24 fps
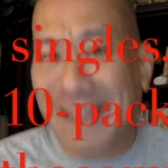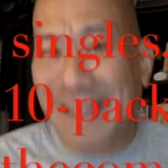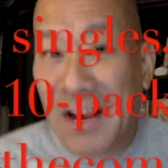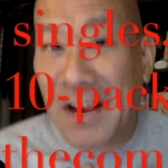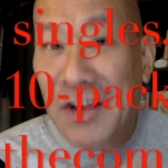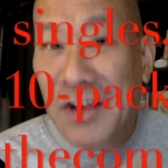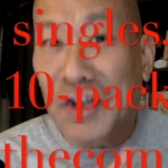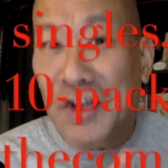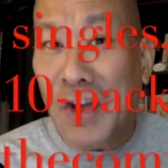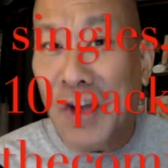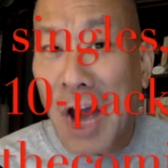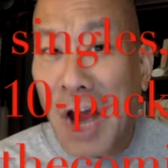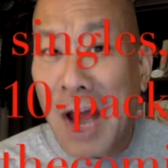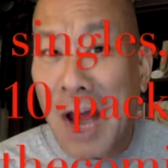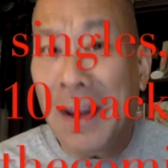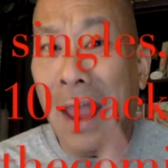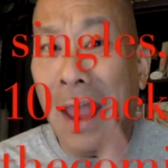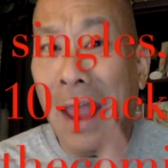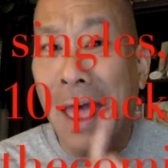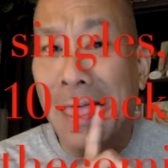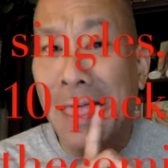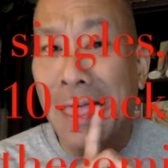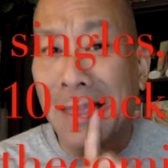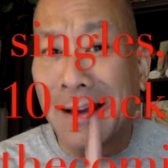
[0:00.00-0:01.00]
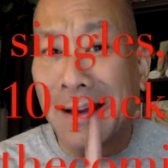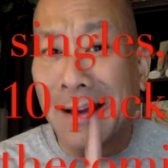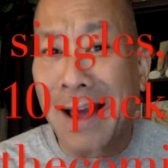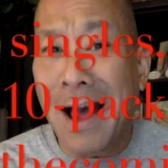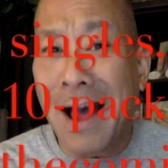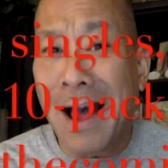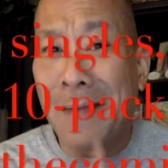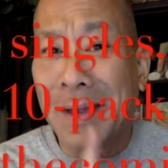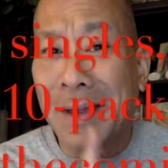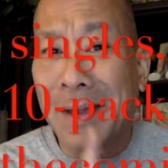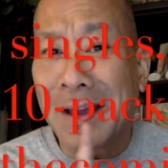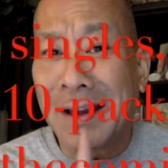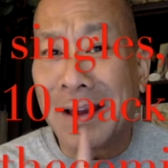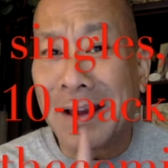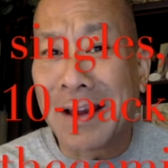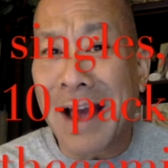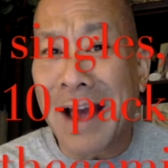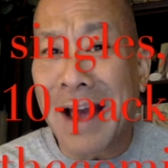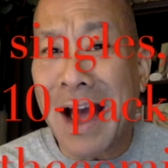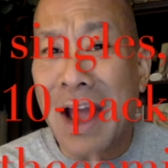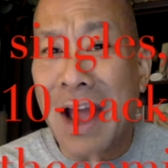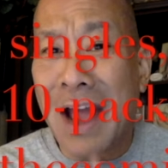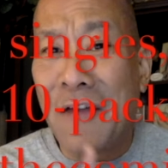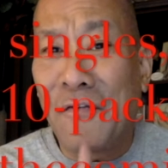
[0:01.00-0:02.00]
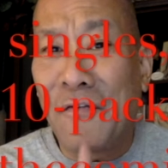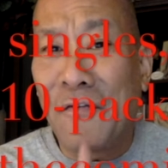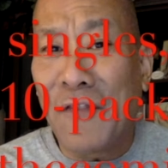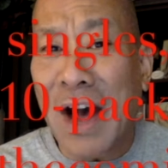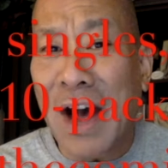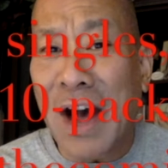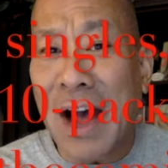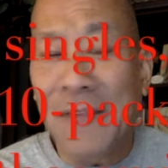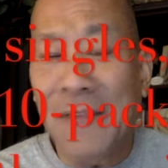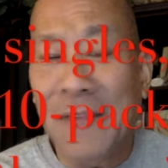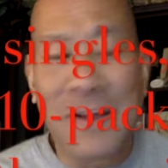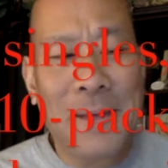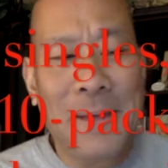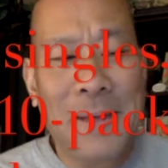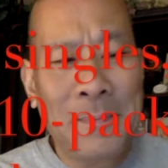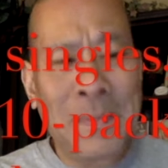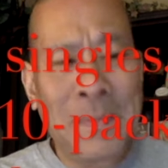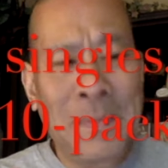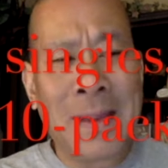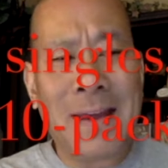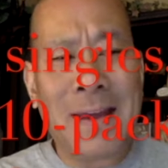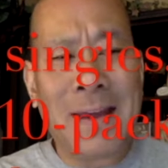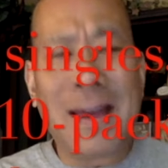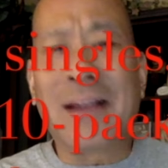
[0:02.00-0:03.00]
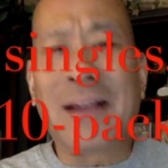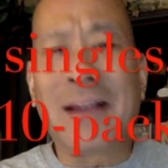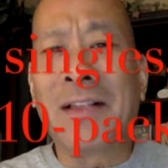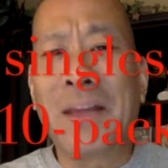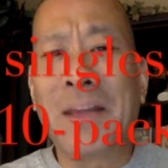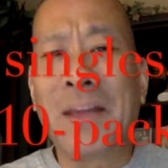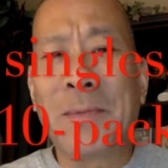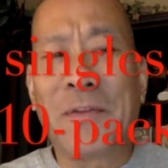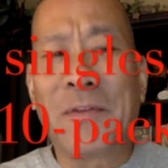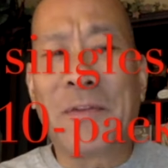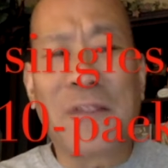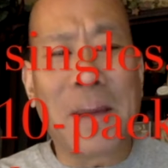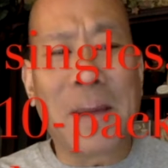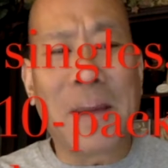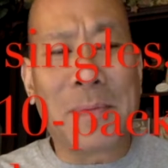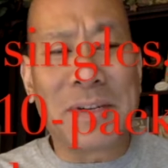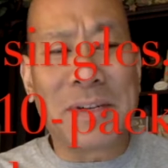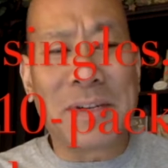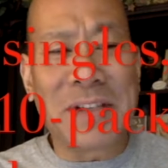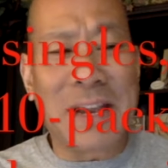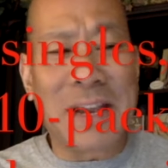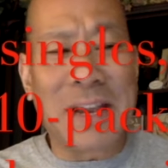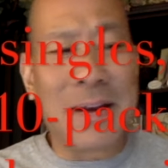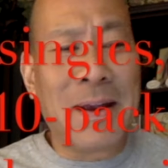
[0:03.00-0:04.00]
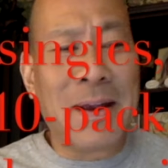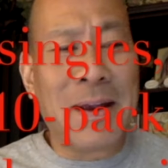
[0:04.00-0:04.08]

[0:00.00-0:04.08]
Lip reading: John the Comic Guy 5, and claim your 5%.